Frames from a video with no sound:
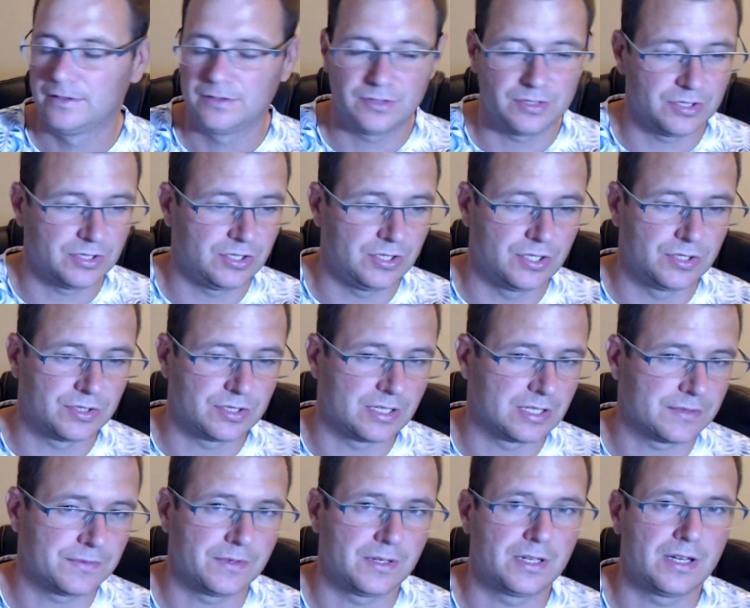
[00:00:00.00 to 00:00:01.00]
Just use
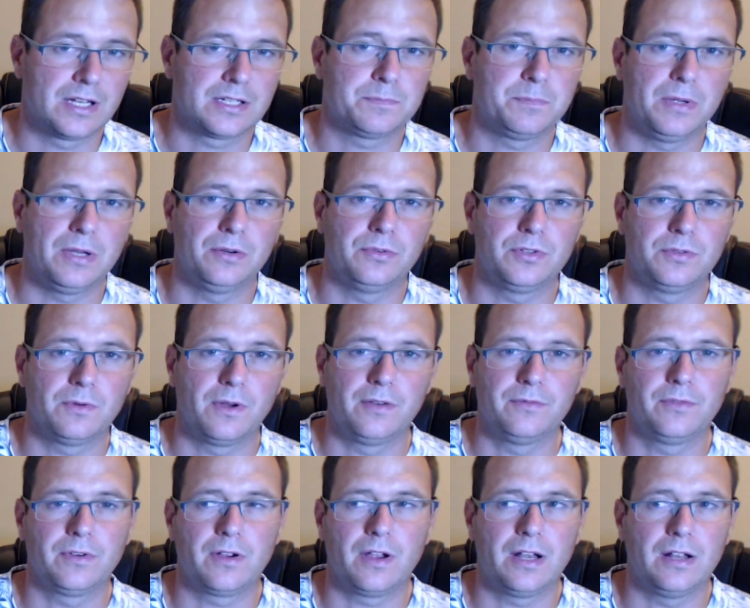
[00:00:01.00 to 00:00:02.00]
this for your next build, you
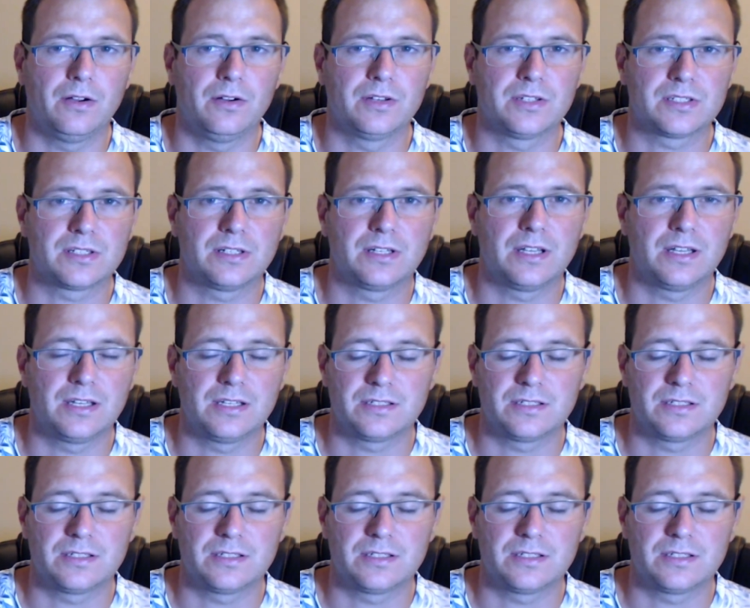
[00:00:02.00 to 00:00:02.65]
won't regret it, honestly.